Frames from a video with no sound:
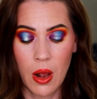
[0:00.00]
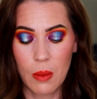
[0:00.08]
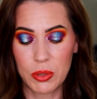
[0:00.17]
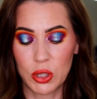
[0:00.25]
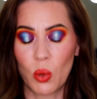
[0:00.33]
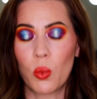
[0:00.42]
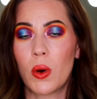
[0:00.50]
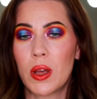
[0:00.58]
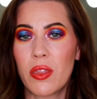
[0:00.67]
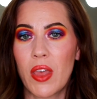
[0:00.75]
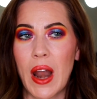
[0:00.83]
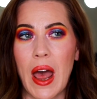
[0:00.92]
But the
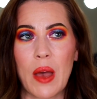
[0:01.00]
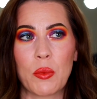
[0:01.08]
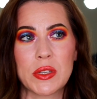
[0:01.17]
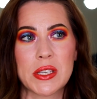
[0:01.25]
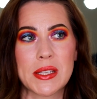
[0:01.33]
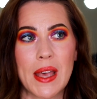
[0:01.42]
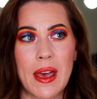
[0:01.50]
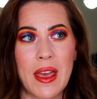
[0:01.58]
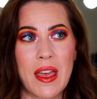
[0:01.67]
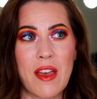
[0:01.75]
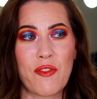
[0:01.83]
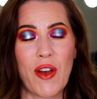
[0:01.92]
one that I would say,
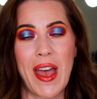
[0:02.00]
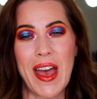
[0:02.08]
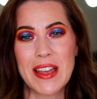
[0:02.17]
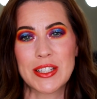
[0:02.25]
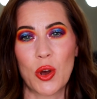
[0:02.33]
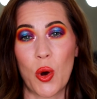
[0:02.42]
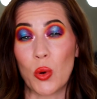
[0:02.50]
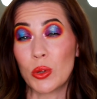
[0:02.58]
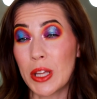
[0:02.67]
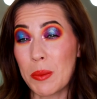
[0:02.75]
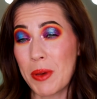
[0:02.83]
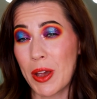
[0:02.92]
if I had to
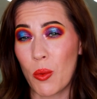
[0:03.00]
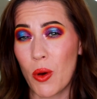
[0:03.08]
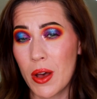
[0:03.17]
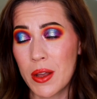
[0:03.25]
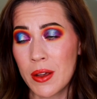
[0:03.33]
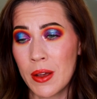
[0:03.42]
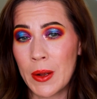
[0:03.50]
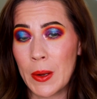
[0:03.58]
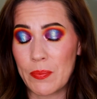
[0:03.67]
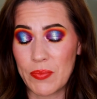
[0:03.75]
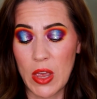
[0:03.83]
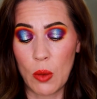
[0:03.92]
only pick one,
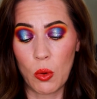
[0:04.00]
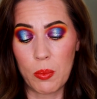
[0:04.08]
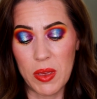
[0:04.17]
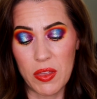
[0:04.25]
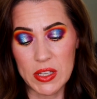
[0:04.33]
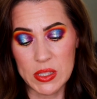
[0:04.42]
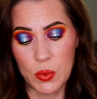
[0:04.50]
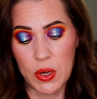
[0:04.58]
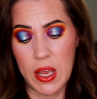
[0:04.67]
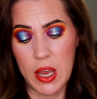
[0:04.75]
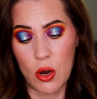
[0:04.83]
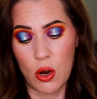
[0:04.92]
it would be this one
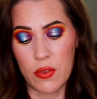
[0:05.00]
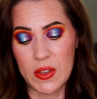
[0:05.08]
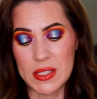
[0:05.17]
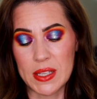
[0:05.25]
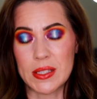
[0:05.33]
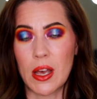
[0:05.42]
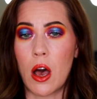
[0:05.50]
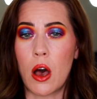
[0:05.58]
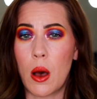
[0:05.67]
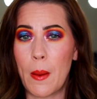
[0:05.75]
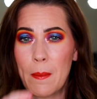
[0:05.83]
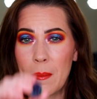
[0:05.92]
here, and this is
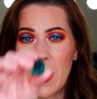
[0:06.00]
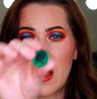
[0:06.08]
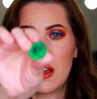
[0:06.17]
I